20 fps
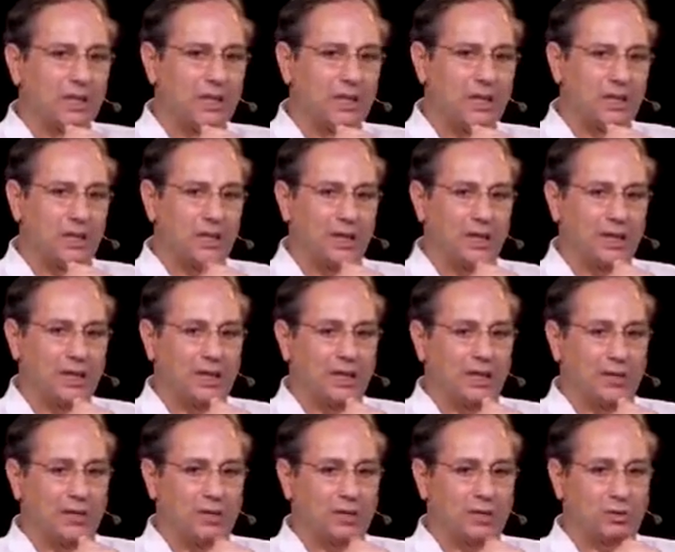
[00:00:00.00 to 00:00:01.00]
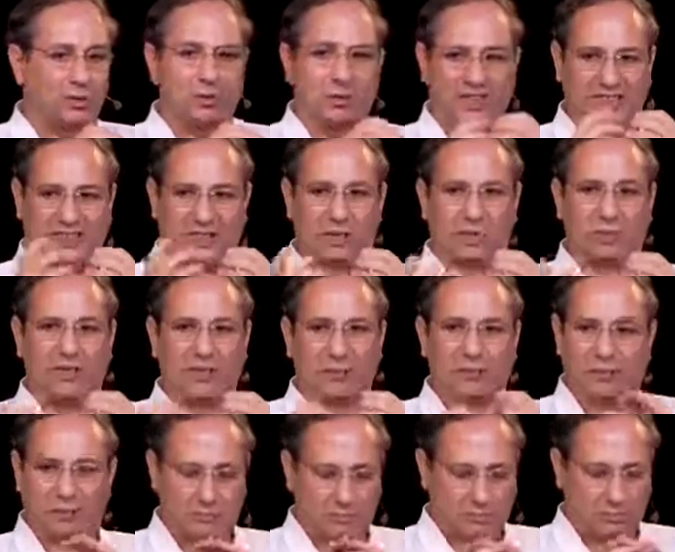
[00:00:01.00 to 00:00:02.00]
To
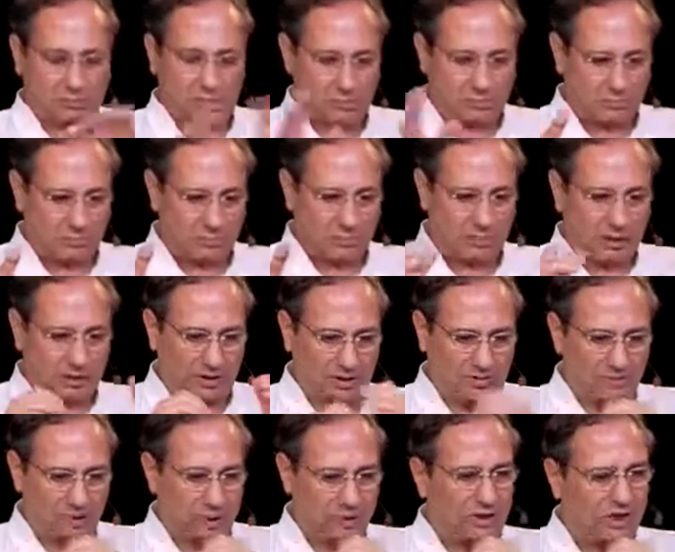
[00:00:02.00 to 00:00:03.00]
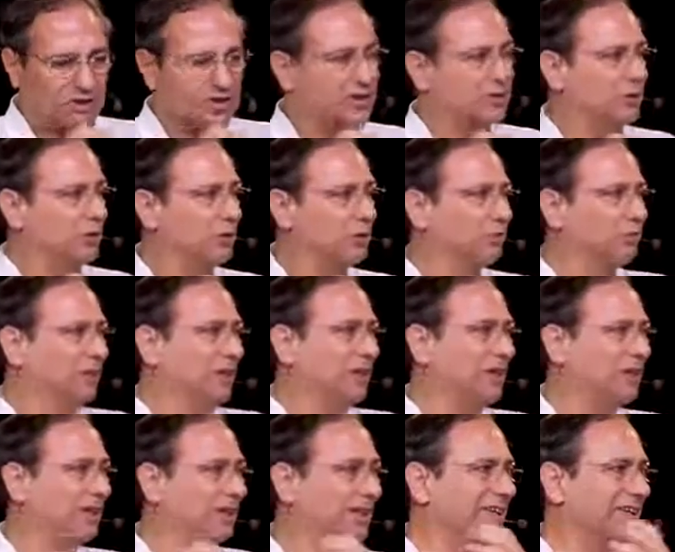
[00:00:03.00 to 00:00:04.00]
extreme, I'll give you an extreme
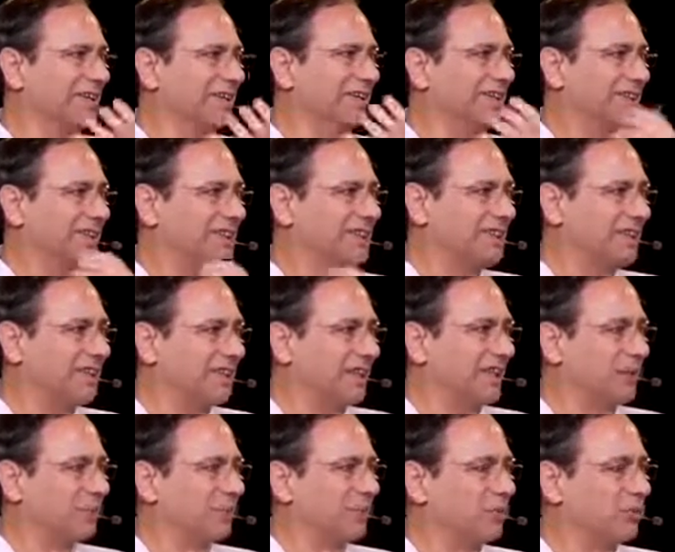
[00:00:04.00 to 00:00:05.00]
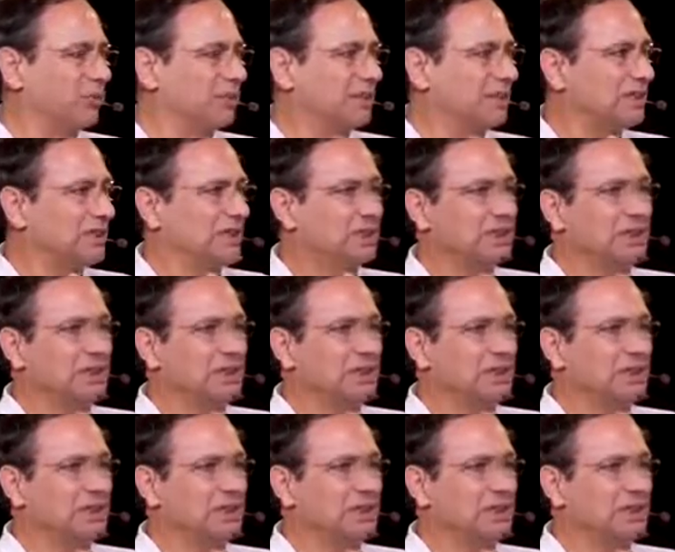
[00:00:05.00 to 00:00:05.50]
case that happened to us.